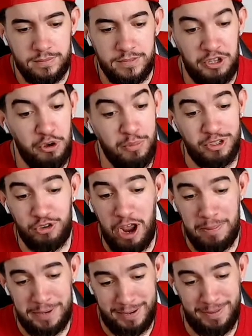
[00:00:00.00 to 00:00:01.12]
He almost
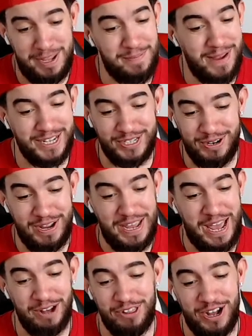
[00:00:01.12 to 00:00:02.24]
dropped it, but he made sure he
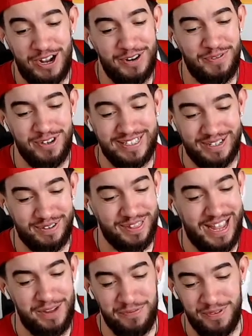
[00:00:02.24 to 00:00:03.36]
held on for dear
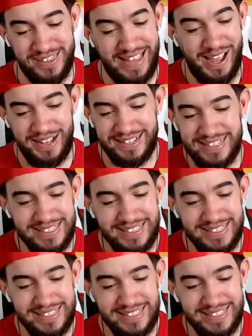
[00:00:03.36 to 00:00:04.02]
life with that.